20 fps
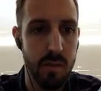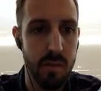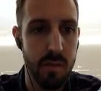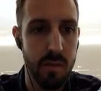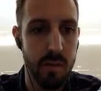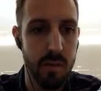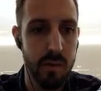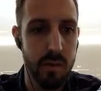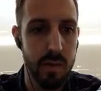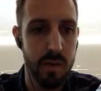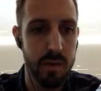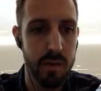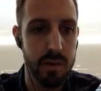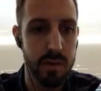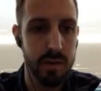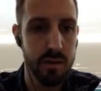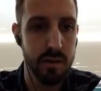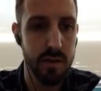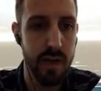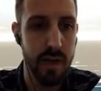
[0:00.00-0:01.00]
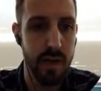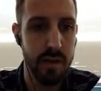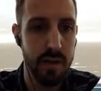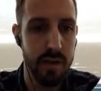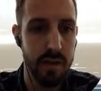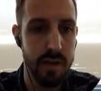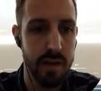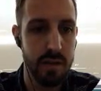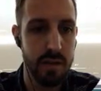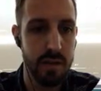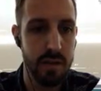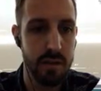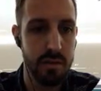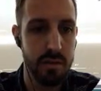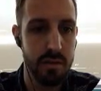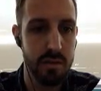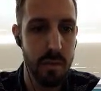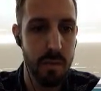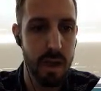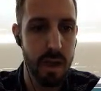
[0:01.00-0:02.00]
through this navigation
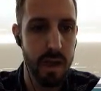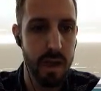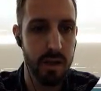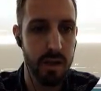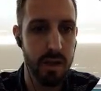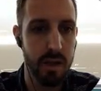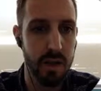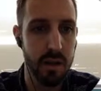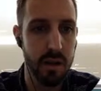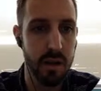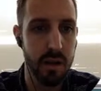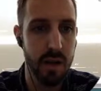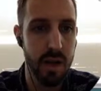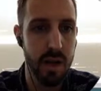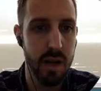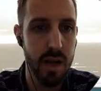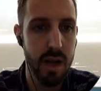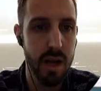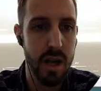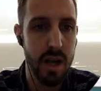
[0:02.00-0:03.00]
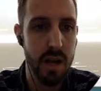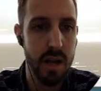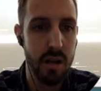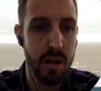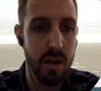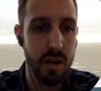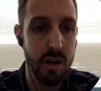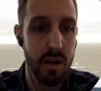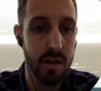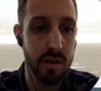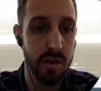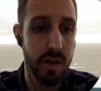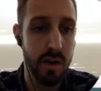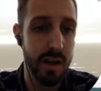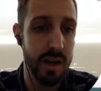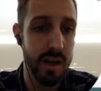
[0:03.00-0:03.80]
panel here, and you can also